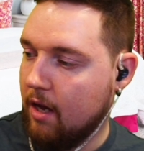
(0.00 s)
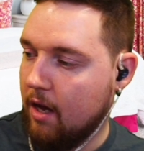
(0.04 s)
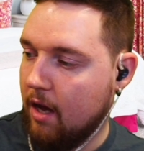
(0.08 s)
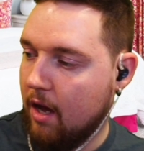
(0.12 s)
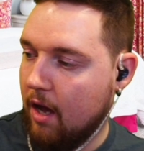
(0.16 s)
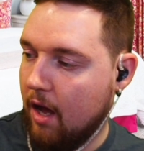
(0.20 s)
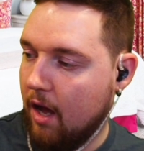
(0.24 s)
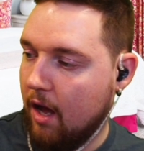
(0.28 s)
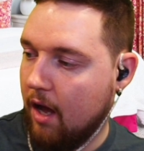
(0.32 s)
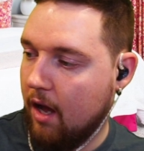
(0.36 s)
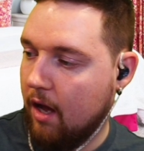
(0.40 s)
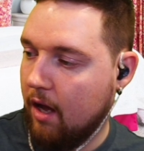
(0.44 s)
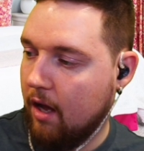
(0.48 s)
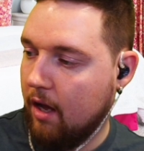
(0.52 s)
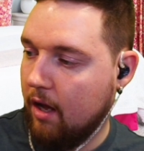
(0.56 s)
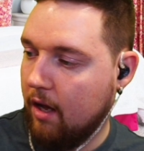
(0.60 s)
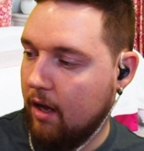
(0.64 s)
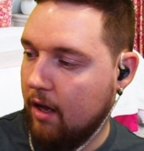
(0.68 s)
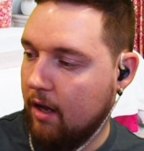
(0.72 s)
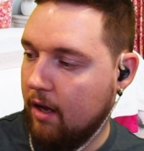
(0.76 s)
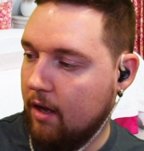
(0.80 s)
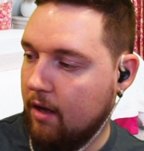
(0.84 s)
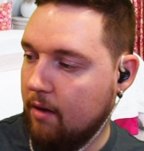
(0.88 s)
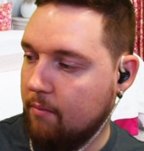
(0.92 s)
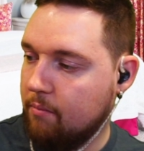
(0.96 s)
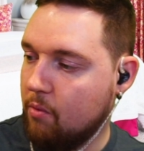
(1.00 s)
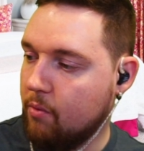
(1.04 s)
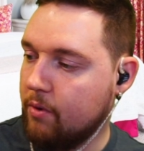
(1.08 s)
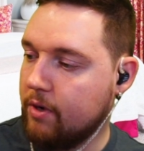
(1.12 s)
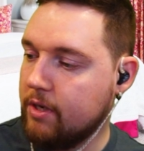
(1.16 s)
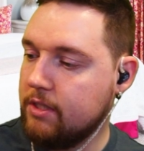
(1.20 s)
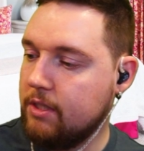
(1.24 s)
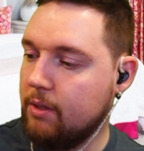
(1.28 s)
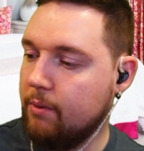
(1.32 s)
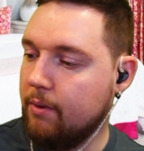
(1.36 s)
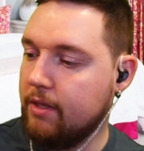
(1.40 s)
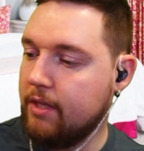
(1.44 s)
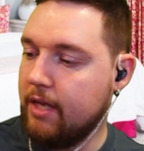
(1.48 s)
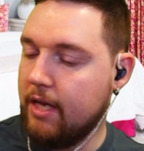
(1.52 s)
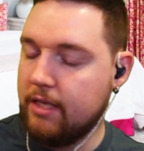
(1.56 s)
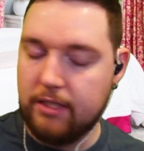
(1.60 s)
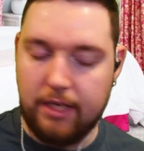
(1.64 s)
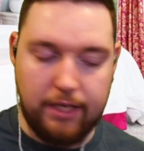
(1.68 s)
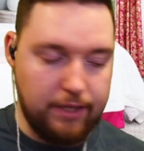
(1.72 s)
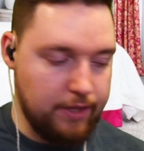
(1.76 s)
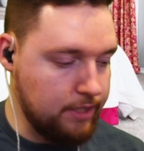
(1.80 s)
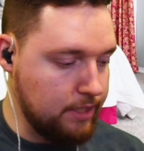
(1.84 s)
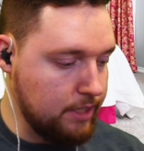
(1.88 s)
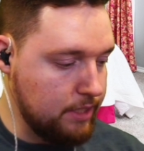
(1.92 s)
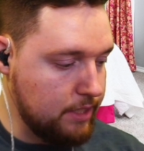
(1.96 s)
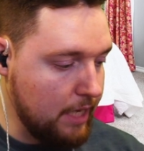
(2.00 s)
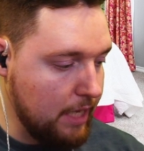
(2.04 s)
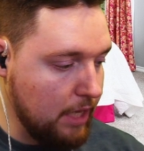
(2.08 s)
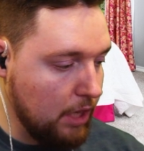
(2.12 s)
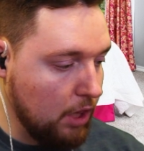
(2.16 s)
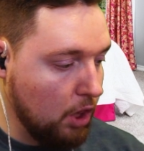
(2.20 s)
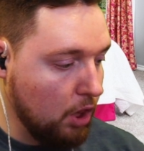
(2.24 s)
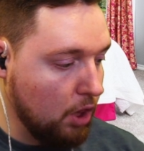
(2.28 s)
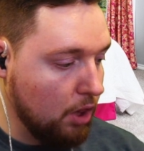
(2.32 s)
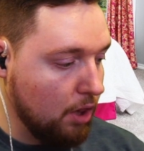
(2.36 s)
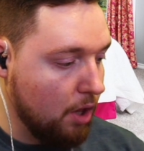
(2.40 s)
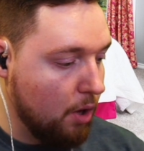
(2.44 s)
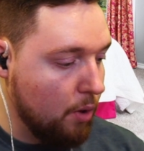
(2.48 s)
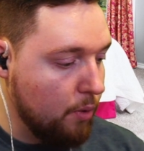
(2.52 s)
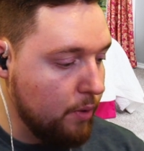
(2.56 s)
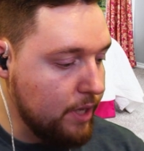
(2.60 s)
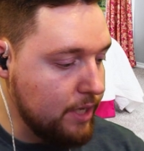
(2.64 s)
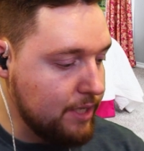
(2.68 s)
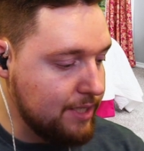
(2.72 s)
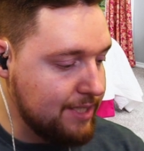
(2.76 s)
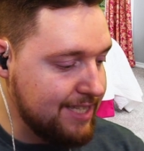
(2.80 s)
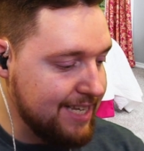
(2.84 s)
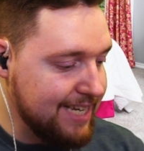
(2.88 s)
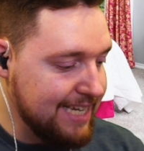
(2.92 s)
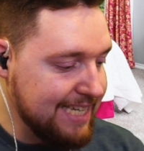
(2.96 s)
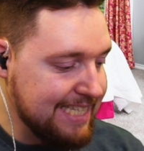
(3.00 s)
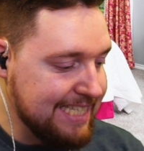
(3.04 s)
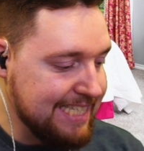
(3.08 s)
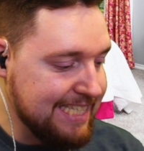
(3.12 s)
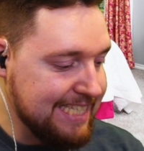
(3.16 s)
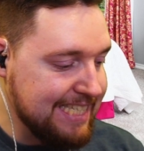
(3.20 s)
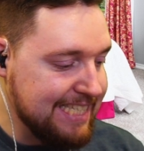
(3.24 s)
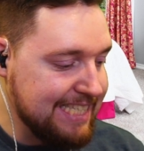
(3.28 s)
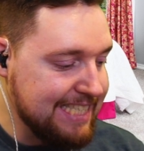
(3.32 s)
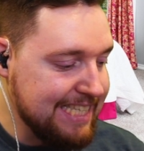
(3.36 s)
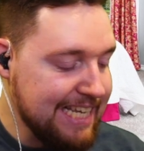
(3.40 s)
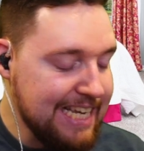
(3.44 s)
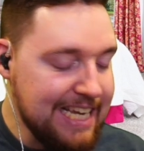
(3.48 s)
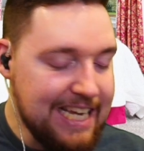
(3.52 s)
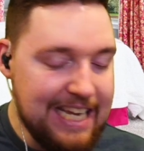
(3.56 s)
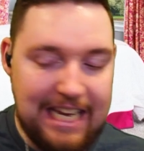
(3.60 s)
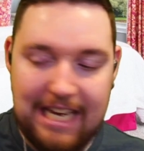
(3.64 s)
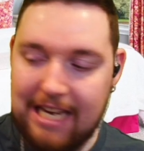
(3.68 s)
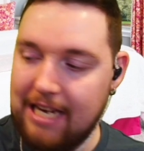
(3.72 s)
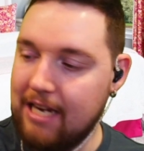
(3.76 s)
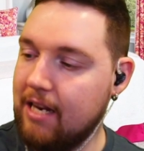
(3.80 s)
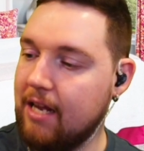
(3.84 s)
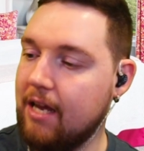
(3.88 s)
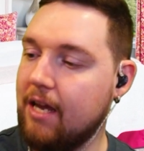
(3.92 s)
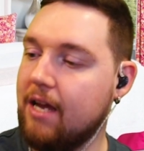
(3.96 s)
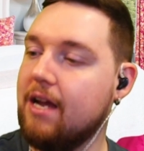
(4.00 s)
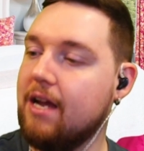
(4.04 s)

But we're gonna see what it tastes like. This is a Lotus Seed.